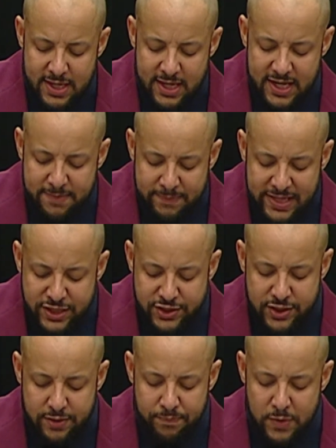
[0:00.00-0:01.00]
It
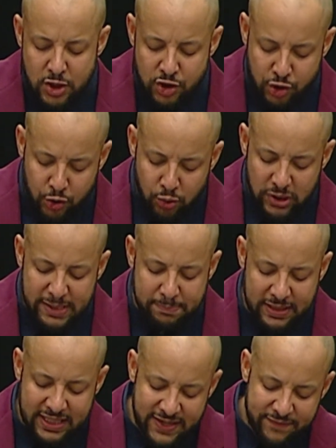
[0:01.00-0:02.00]
means truly
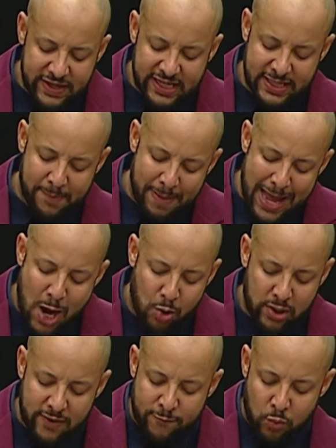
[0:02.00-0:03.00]
believing in the
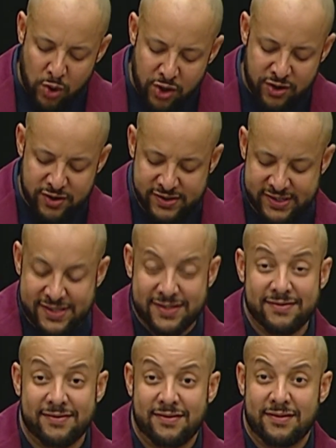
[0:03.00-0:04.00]
power of words,
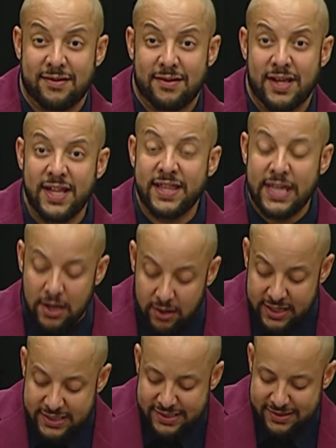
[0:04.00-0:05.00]
in the art,